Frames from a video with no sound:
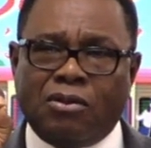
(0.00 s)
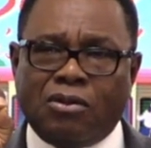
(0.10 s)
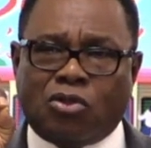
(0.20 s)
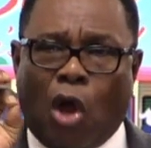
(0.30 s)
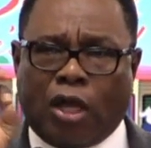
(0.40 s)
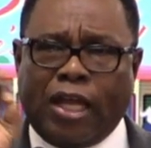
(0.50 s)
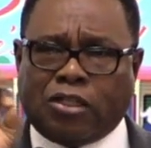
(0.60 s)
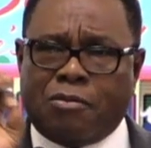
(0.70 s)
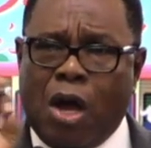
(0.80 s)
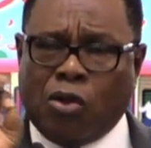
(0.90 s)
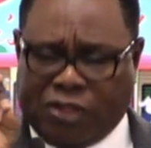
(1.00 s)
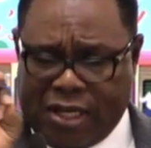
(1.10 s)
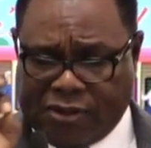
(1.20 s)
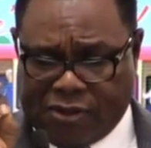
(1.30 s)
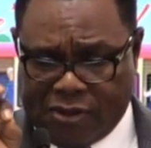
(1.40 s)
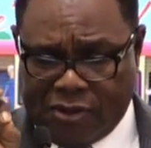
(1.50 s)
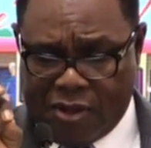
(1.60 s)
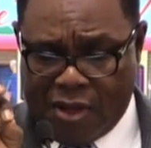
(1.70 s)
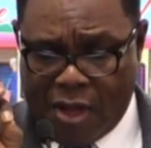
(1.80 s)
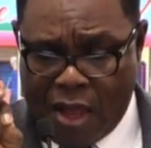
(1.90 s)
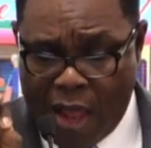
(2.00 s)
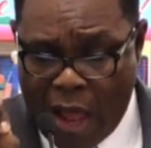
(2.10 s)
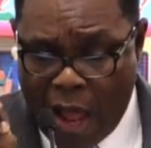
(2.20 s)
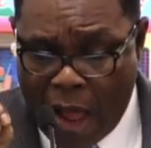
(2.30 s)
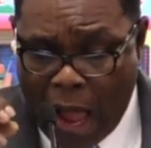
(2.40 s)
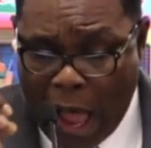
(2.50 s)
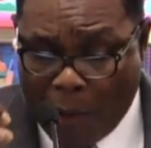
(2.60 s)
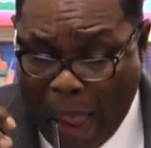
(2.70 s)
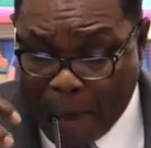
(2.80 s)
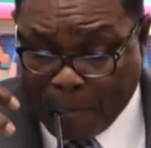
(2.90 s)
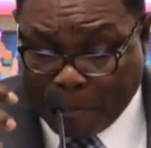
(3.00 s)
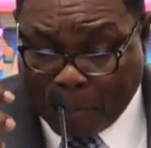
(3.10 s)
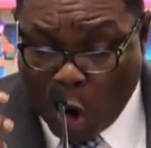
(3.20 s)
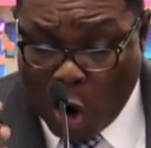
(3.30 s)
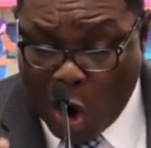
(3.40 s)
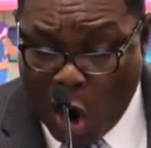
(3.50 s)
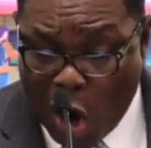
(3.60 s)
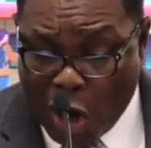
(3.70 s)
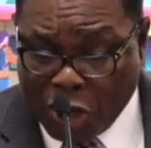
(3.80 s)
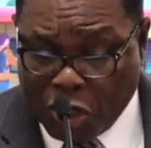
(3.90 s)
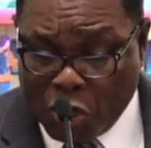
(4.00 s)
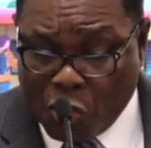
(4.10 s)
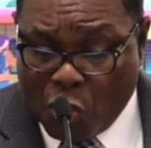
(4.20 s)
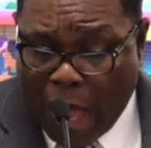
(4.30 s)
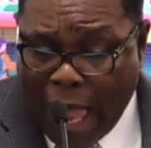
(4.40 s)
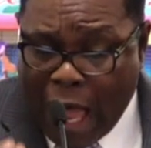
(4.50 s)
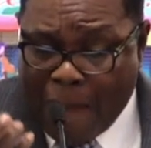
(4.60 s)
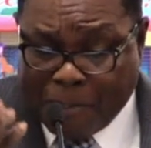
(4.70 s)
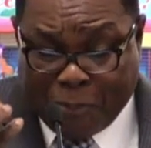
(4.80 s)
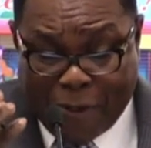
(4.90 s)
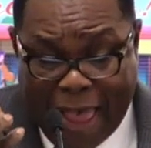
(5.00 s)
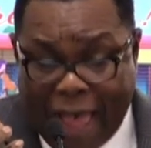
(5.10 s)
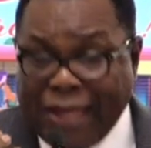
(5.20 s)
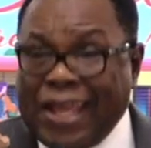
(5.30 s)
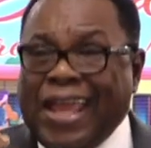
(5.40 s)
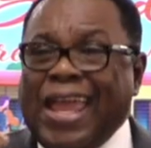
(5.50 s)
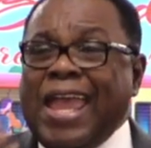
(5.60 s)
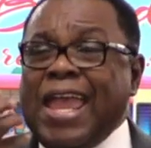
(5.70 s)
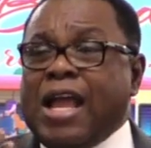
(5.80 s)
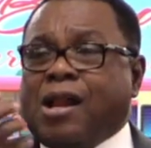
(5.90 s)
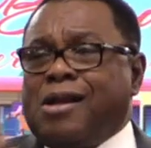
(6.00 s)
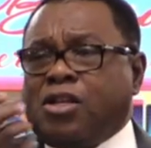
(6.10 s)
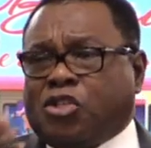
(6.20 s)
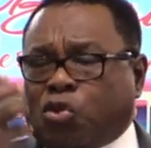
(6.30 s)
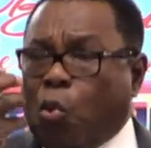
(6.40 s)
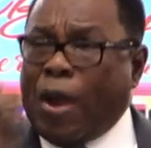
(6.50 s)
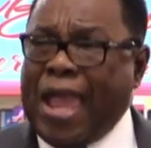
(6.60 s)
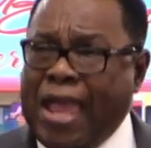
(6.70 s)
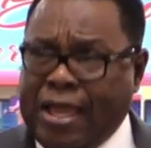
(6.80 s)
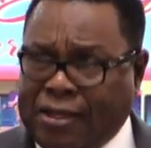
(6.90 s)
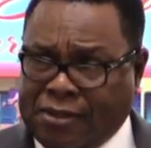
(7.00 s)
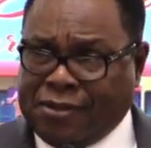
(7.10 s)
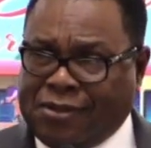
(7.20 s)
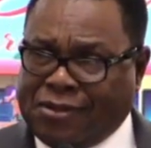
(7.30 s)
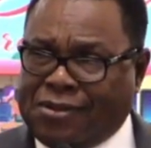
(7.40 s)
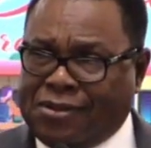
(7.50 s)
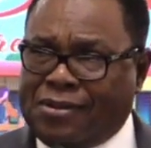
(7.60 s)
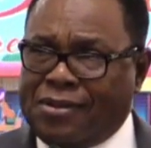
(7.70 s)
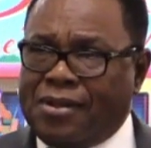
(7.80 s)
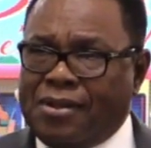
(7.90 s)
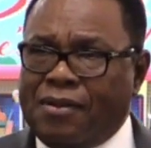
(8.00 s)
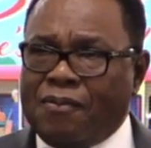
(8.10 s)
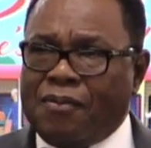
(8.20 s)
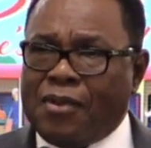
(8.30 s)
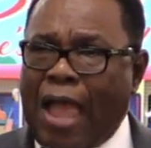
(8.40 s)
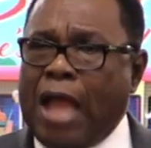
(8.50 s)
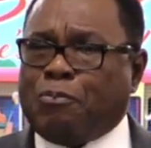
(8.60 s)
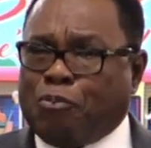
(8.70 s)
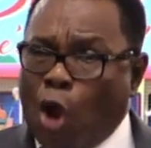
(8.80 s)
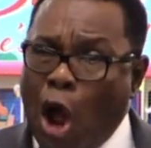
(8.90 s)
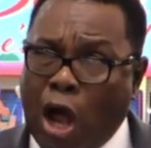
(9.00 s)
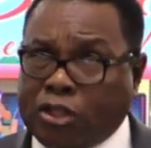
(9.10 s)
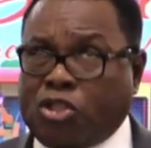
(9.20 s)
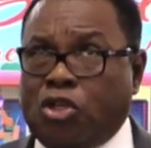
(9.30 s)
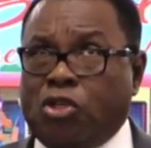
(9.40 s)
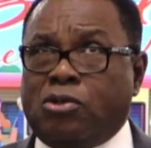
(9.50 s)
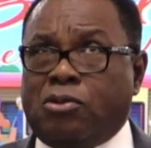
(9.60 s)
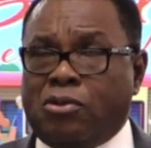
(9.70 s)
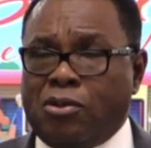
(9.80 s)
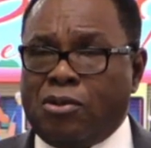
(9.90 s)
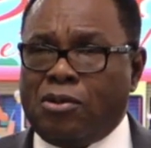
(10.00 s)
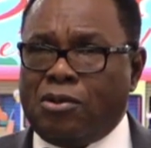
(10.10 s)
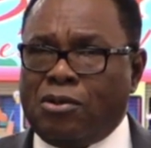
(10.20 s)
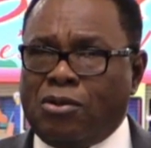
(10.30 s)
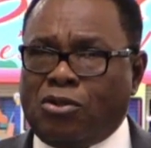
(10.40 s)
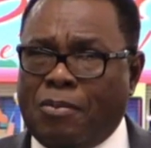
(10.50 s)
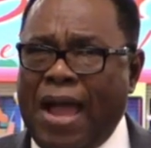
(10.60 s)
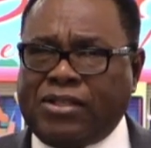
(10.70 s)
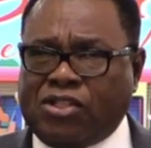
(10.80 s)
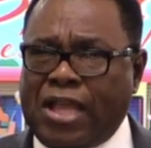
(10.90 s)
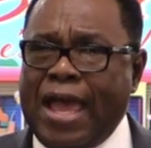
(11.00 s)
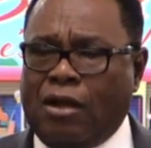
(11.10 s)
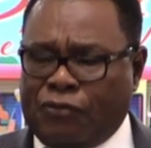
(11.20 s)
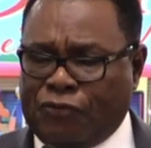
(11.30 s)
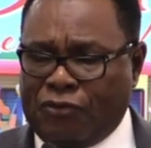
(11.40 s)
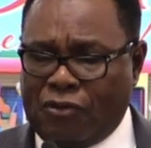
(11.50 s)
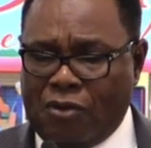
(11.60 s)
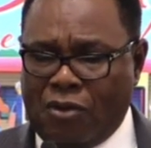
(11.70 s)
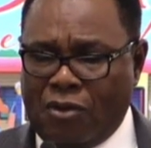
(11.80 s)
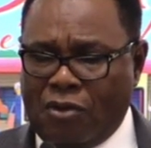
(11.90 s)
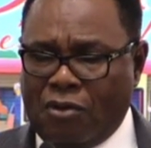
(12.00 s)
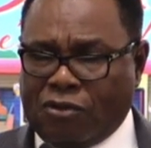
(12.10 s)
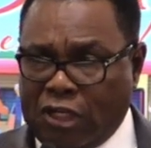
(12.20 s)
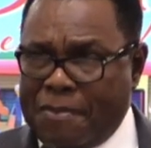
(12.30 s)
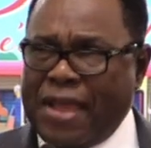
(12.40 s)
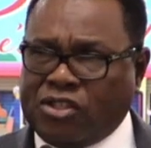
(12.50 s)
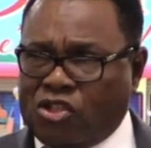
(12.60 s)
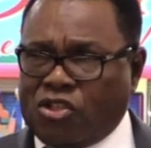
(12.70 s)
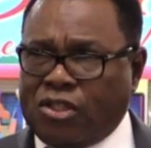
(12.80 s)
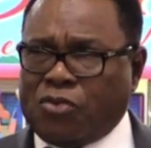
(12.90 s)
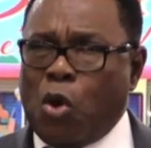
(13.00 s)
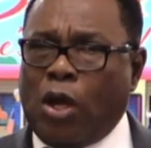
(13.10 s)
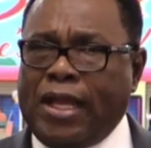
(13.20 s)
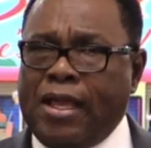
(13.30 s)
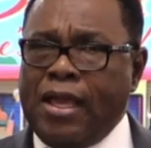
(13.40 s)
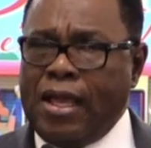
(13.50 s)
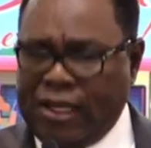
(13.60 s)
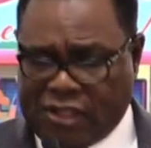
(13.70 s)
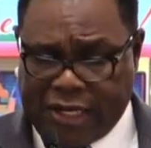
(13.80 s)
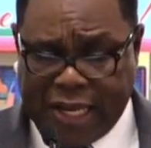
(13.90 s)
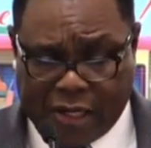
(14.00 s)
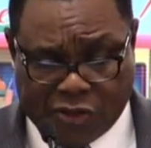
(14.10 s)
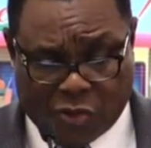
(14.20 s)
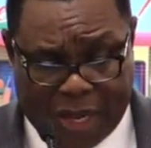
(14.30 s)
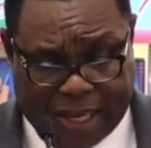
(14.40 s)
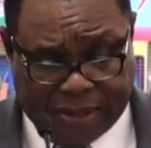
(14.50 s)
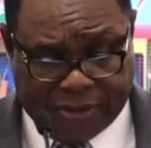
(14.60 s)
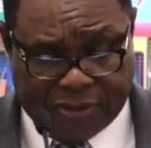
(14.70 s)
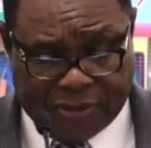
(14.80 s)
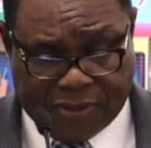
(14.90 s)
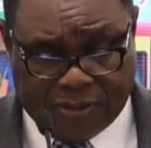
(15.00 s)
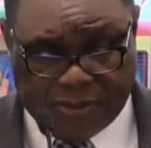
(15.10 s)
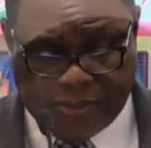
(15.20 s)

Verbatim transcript: Talking to Moses, how I bore you up an eagle's wings and brought you to myself. So the message this morning is on eagle's wings.